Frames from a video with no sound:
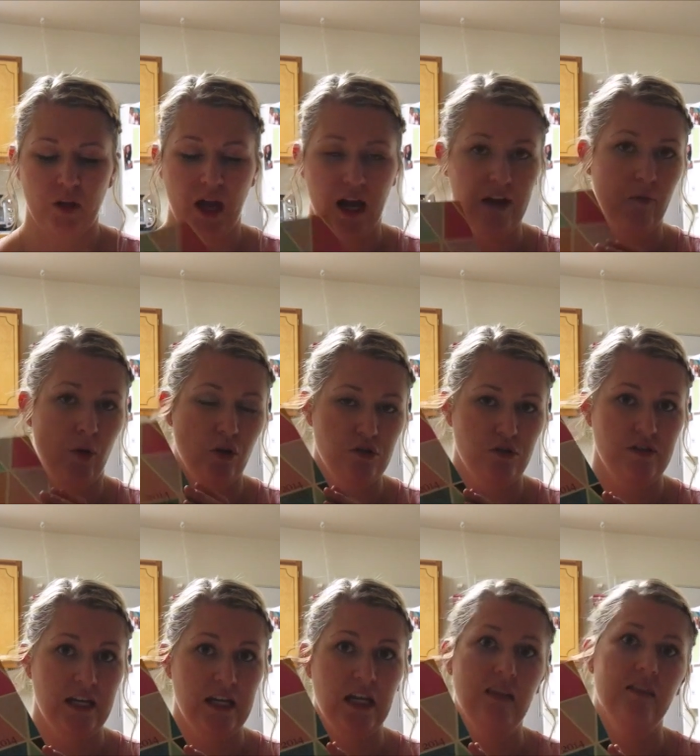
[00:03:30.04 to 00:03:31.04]
I'm also
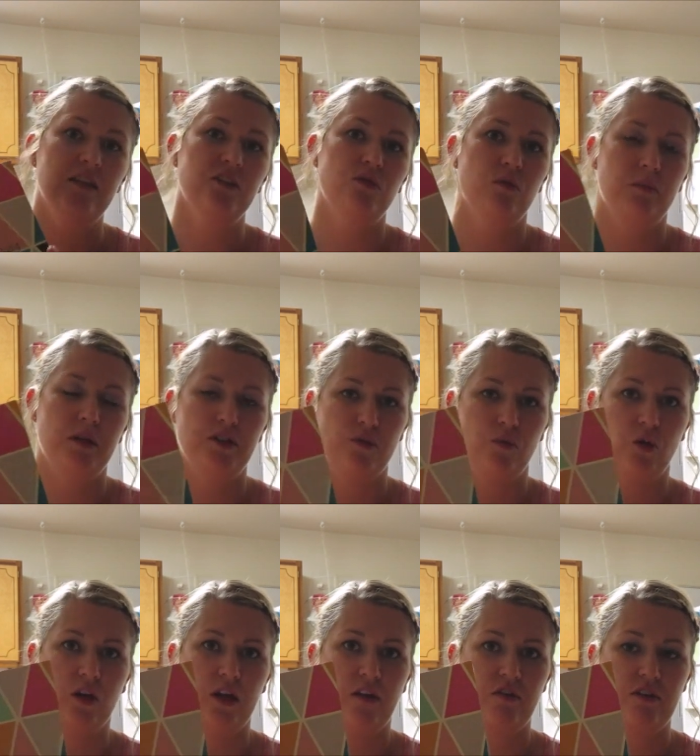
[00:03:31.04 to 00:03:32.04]
taking this with me to
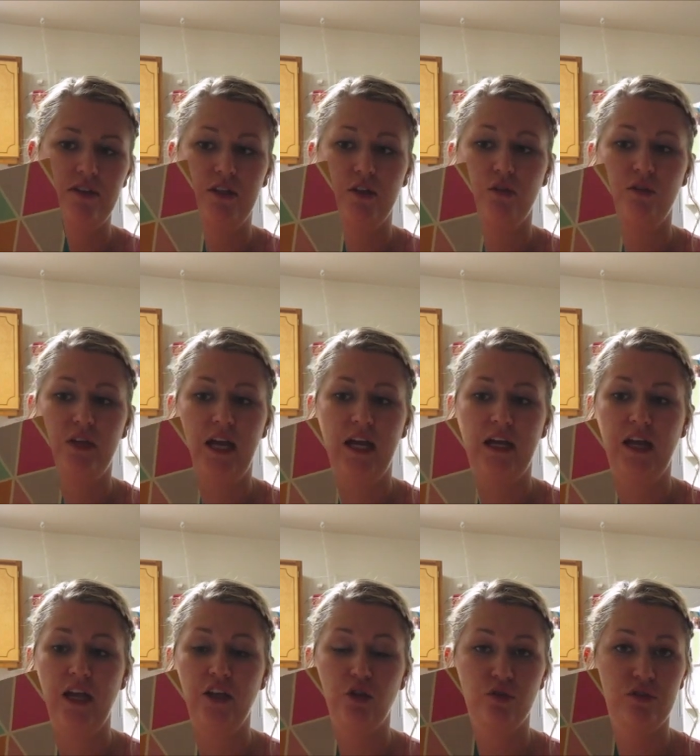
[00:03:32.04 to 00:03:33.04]
work every single
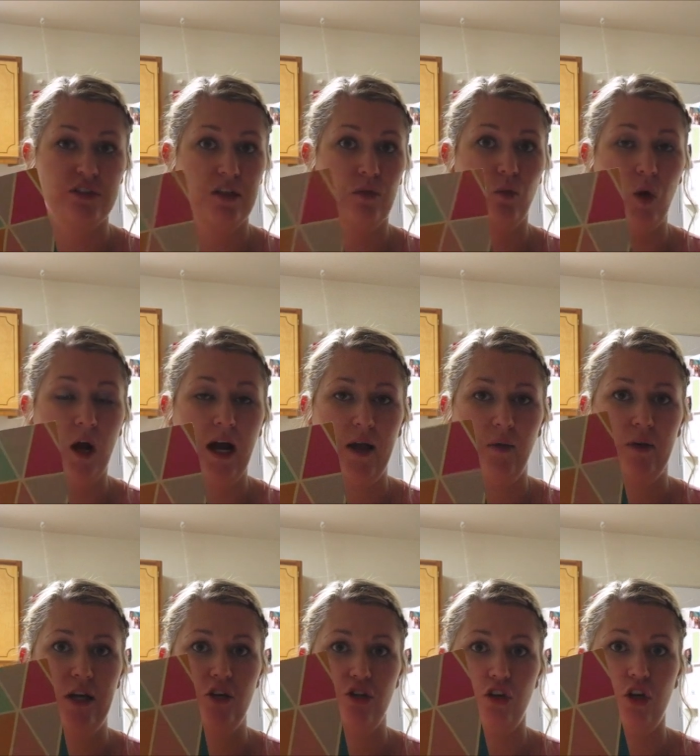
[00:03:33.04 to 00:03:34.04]
day, and you'll see why
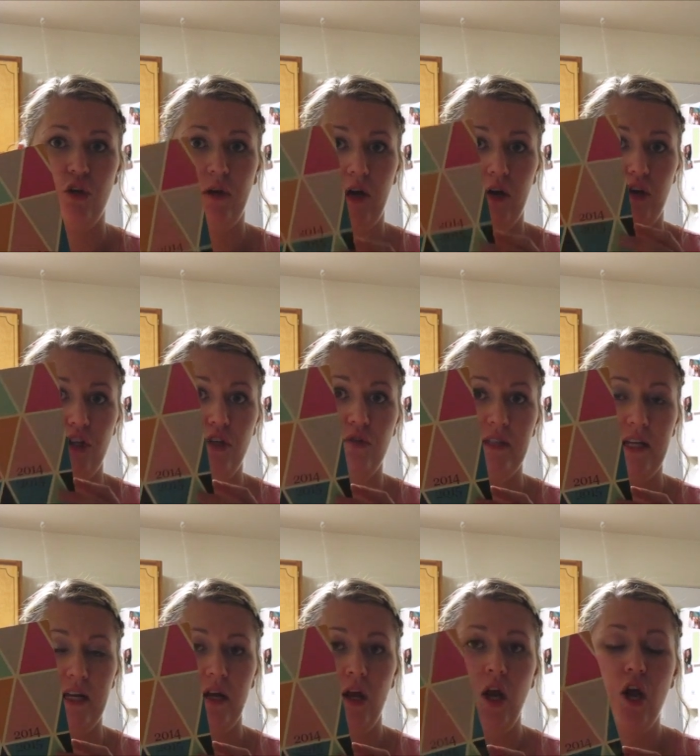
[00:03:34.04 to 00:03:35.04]
when I show you how to use
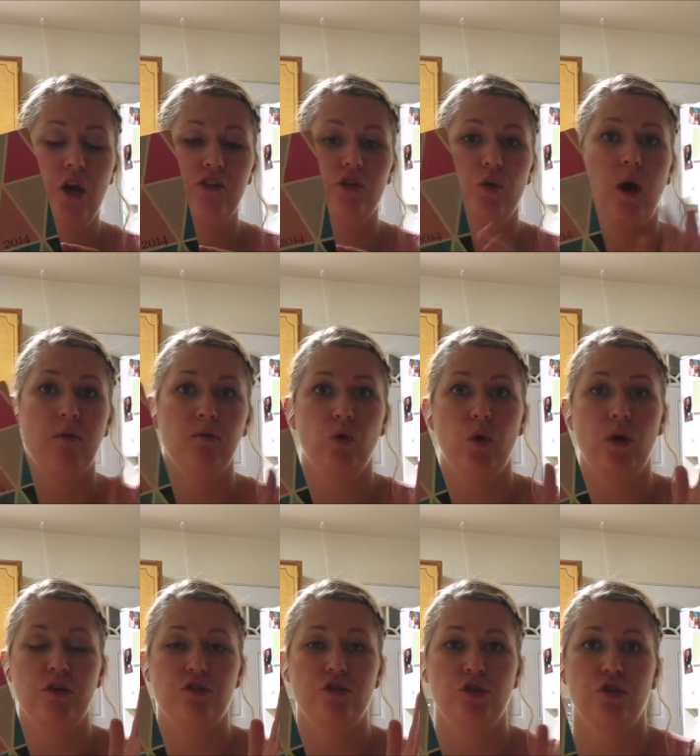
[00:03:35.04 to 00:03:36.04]
it. So I'm
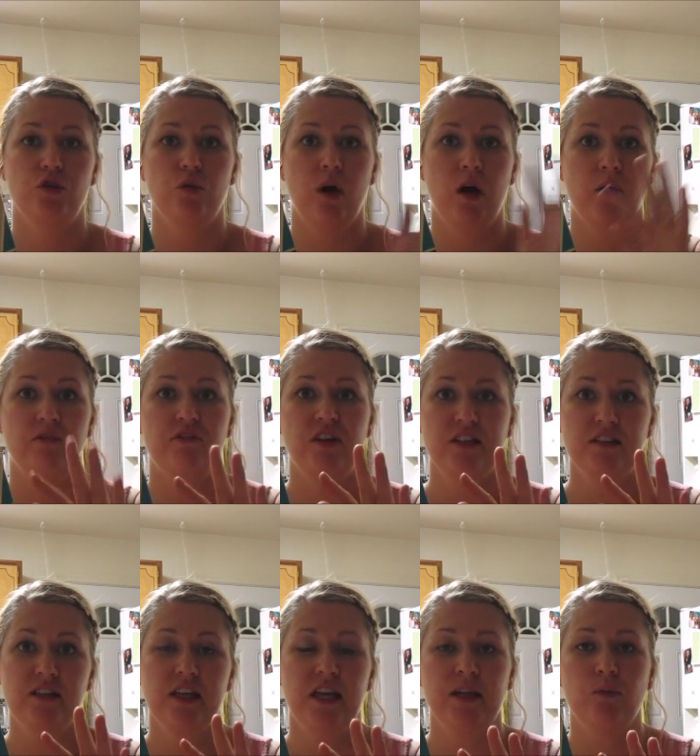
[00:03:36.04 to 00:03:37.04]
going to um,
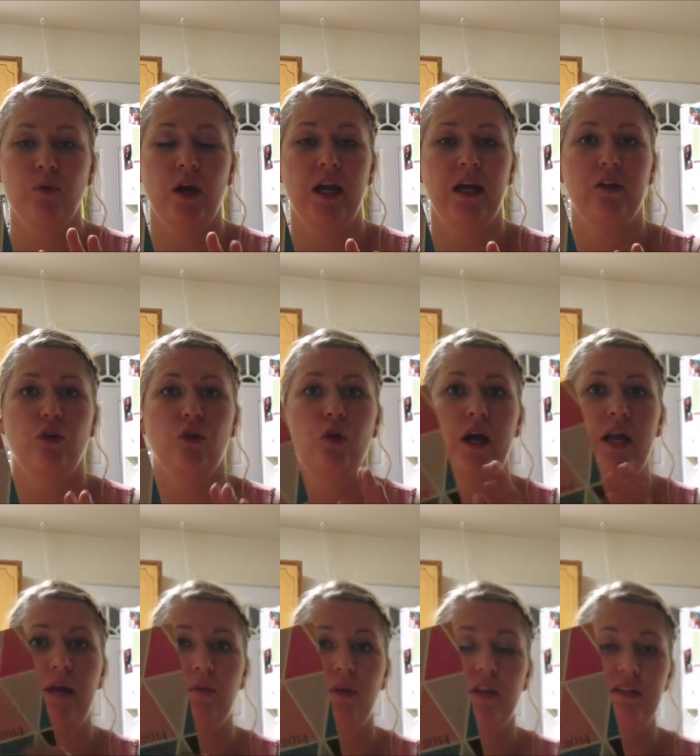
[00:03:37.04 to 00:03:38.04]
fix the camera angle,
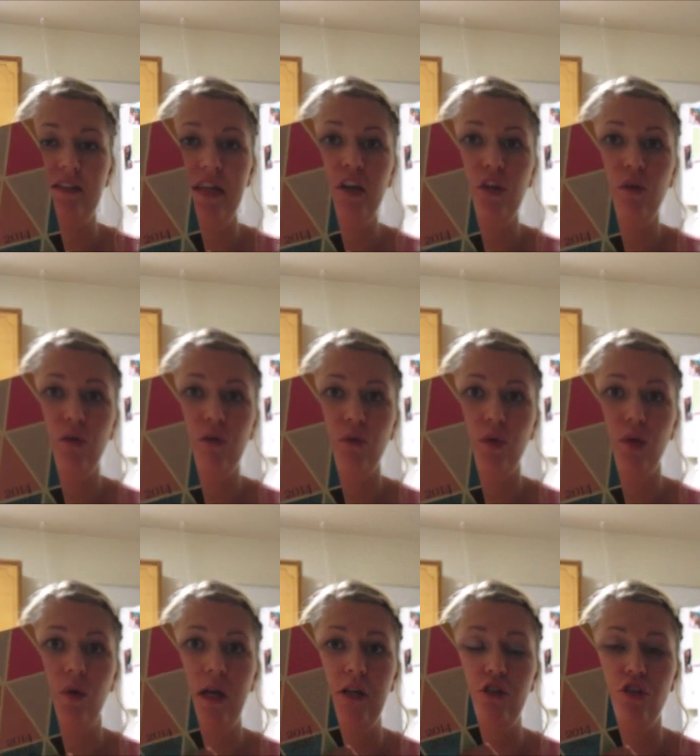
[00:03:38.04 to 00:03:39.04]
and I'm going to take you
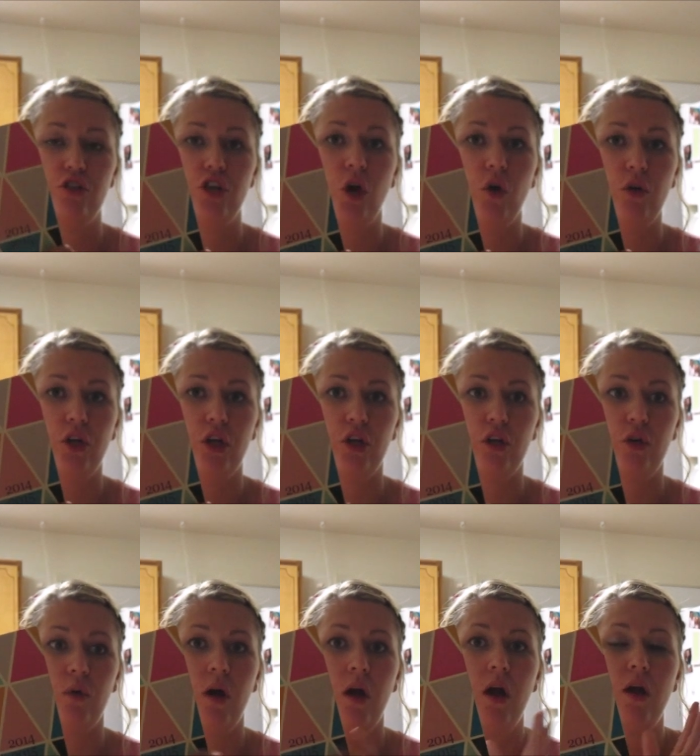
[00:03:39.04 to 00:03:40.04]
through and show
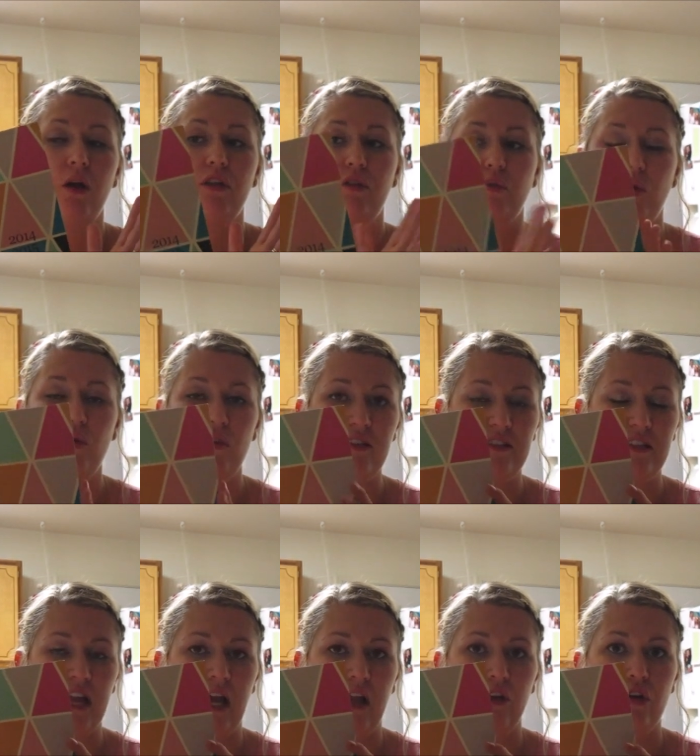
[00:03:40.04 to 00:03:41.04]
you through this
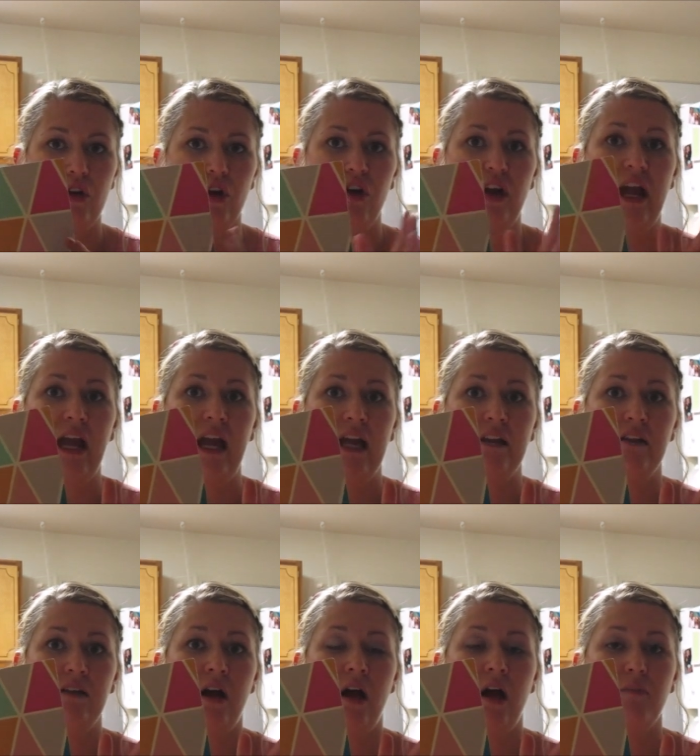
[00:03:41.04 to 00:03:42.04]
calendar
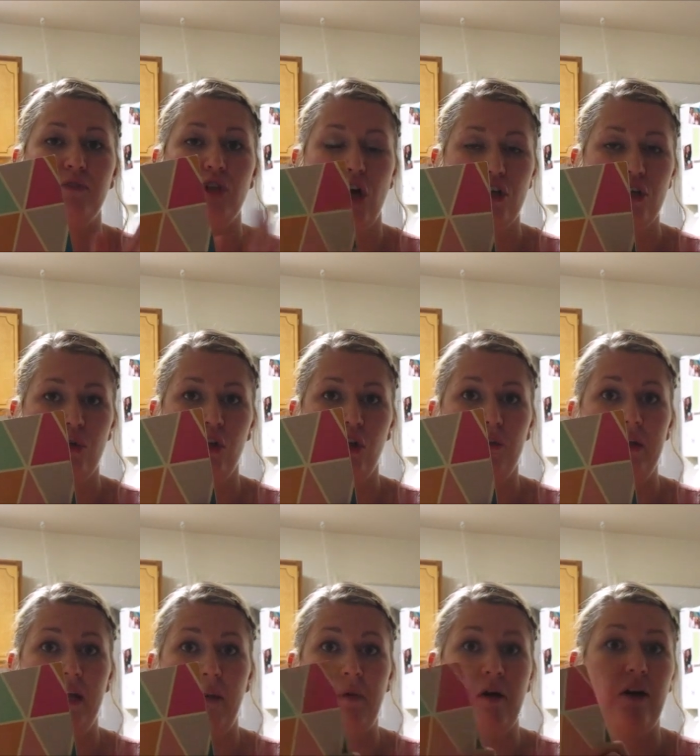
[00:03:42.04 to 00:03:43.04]
and um, talk to you a little
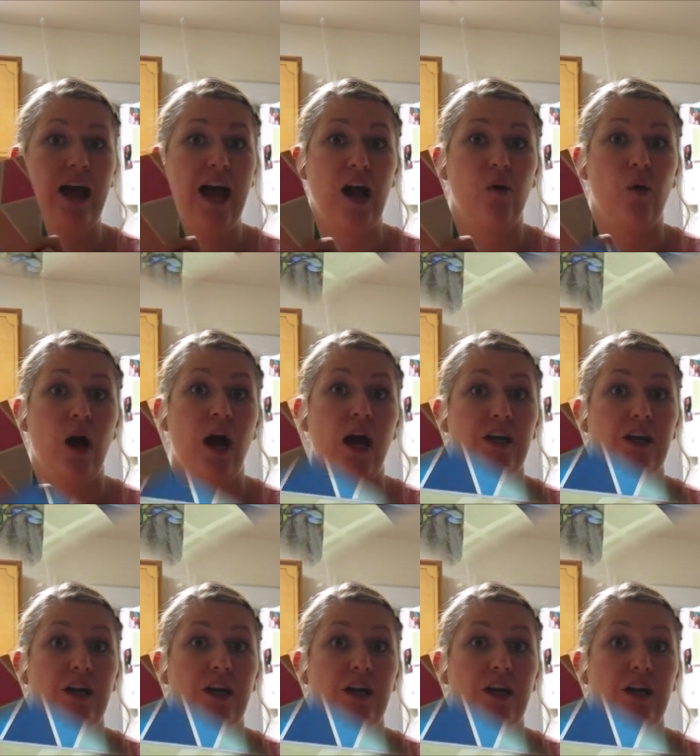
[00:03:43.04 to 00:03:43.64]
bit about how I